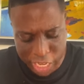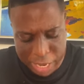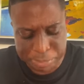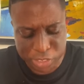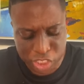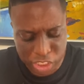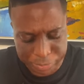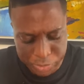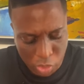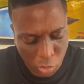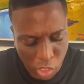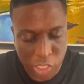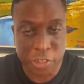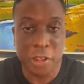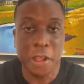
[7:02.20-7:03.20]
James chapter
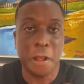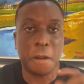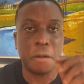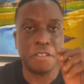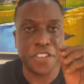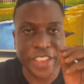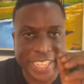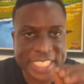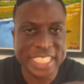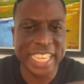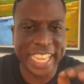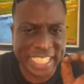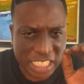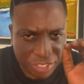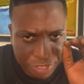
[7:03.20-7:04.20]
one.
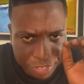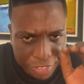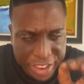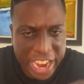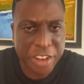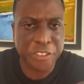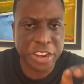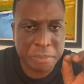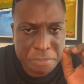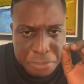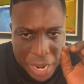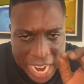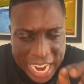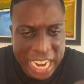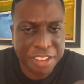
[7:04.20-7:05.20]
This is a very
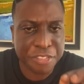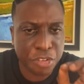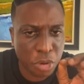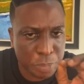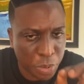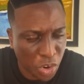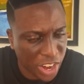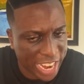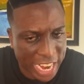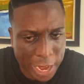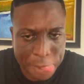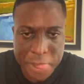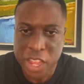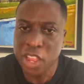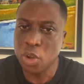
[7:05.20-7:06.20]
powerful
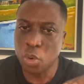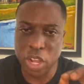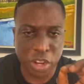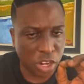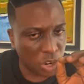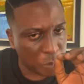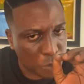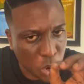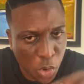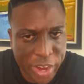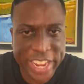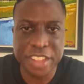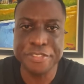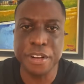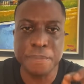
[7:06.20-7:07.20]
prayer. We're going to
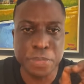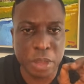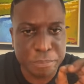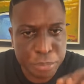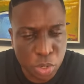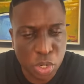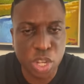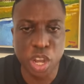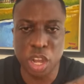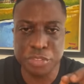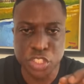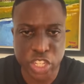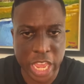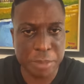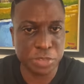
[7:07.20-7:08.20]
pray from the book
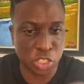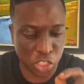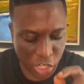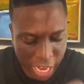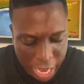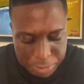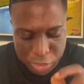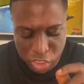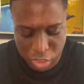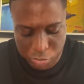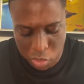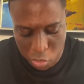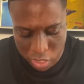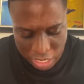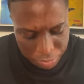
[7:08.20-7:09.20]
of James. James
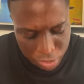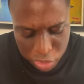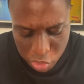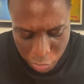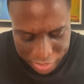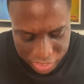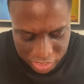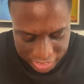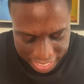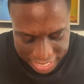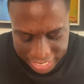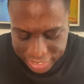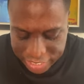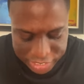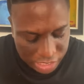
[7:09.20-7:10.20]
chapter one. I want us to read this
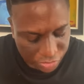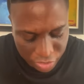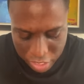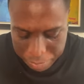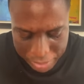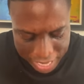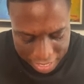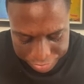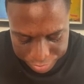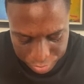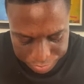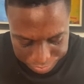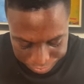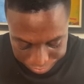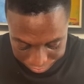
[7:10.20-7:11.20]
together. This is very
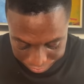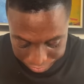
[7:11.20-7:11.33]
powerful.